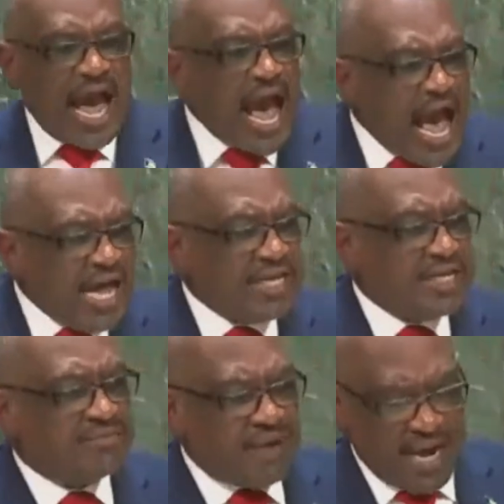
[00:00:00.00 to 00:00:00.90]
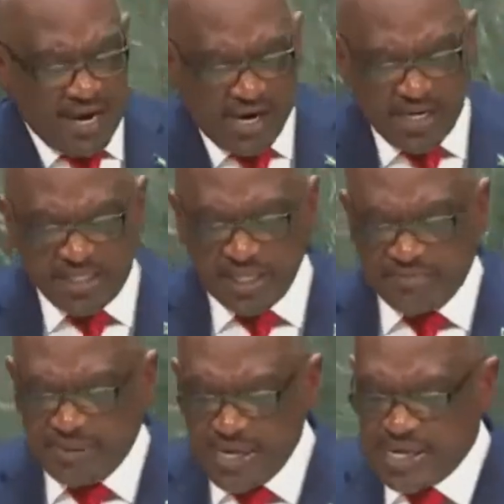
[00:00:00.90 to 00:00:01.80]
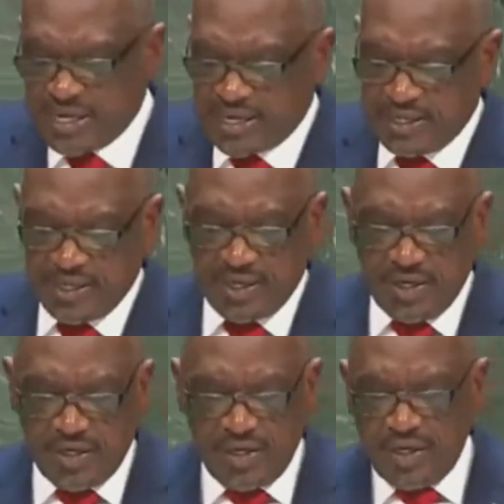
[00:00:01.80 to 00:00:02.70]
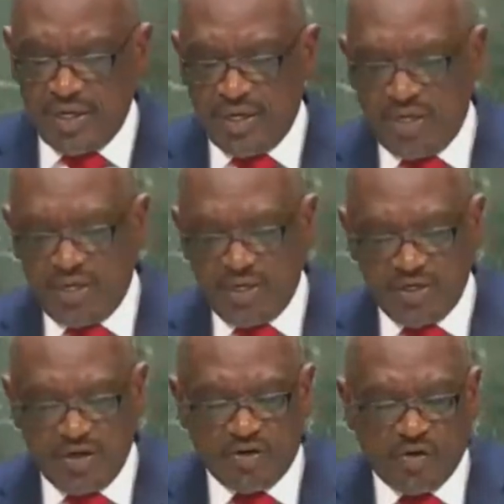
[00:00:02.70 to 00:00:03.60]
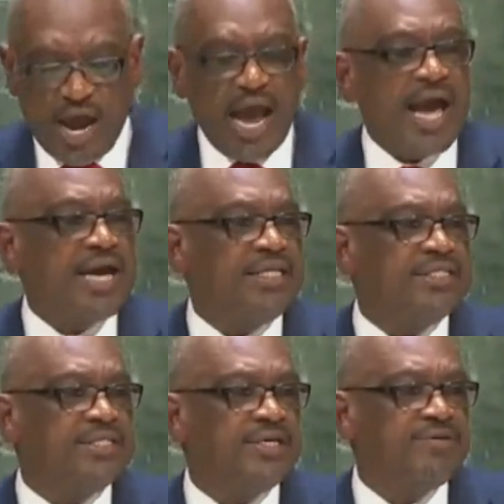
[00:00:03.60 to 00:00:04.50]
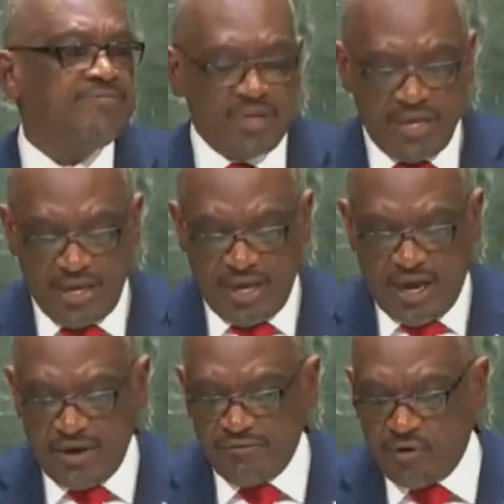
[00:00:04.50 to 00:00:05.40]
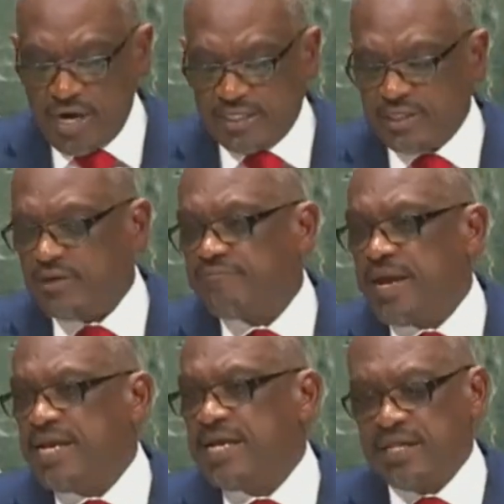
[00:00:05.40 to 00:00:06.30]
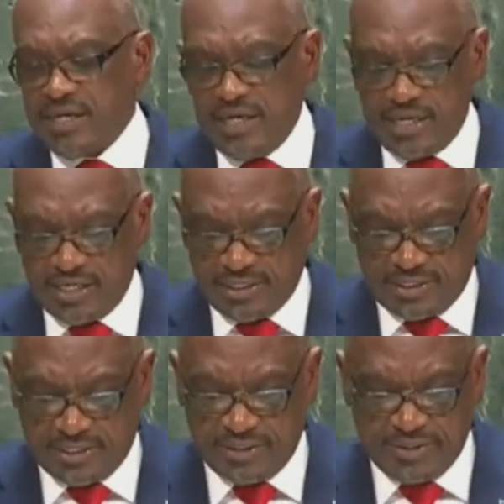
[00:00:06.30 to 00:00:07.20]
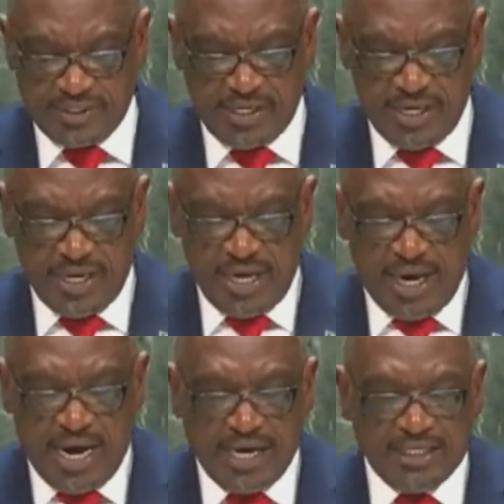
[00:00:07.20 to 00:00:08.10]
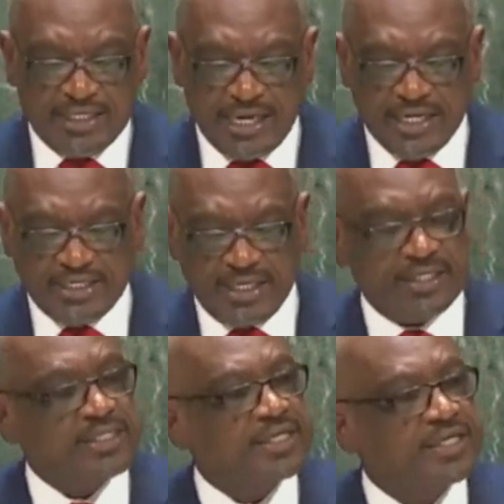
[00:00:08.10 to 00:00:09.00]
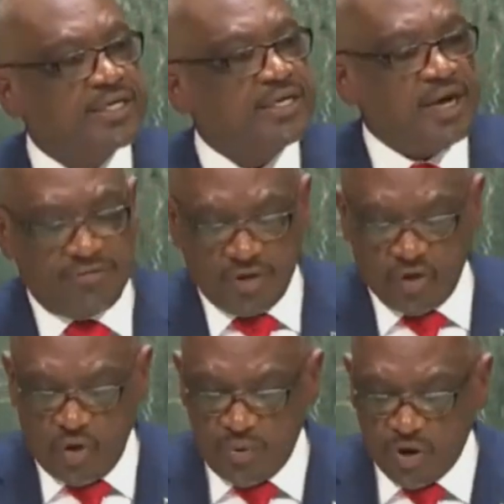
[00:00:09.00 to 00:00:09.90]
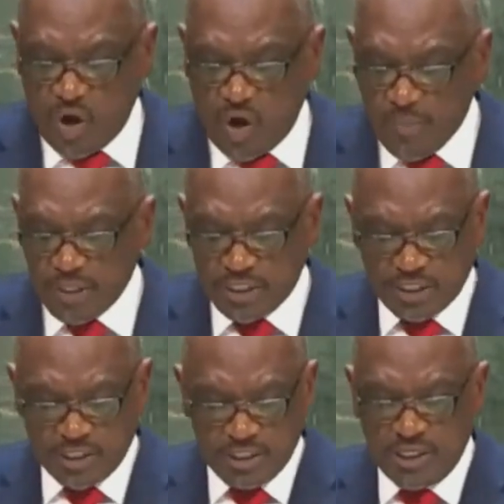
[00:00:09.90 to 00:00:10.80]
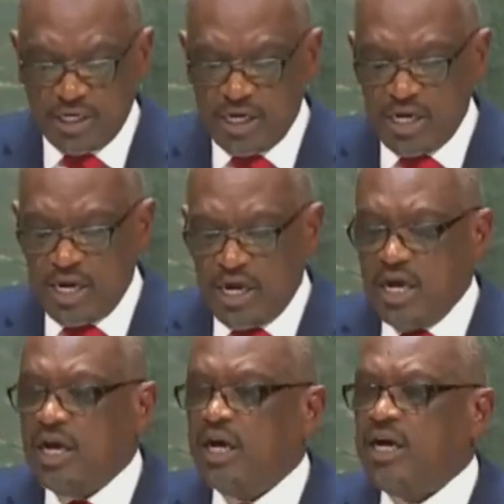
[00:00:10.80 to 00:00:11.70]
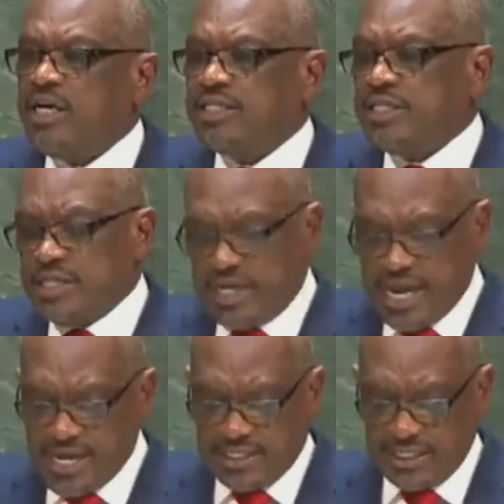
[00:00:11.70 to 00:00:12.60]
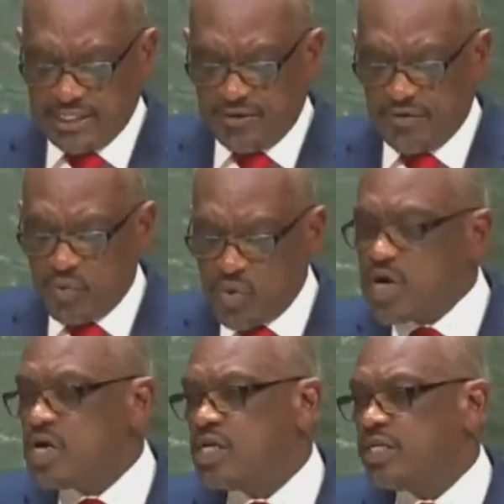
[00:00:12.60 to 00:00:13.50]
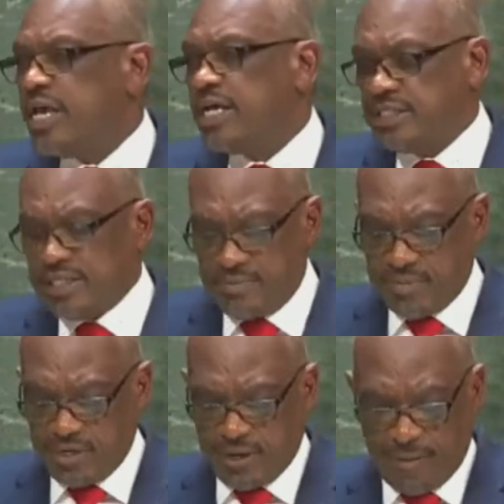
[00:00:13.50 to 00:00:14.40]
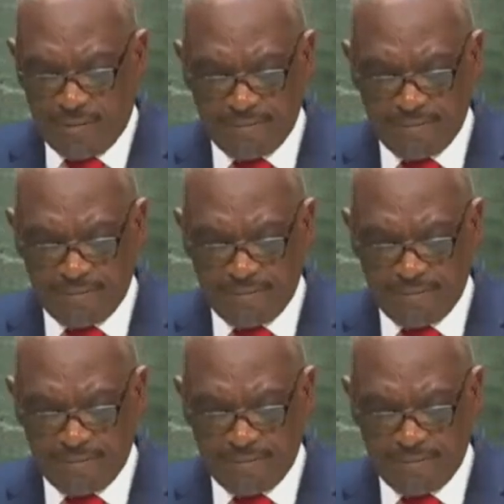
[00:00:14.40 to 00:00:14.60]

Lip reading: add my urgent plea to the cries and voices of many other leaders and citizens of the global commons, urging the nations of the world here assembled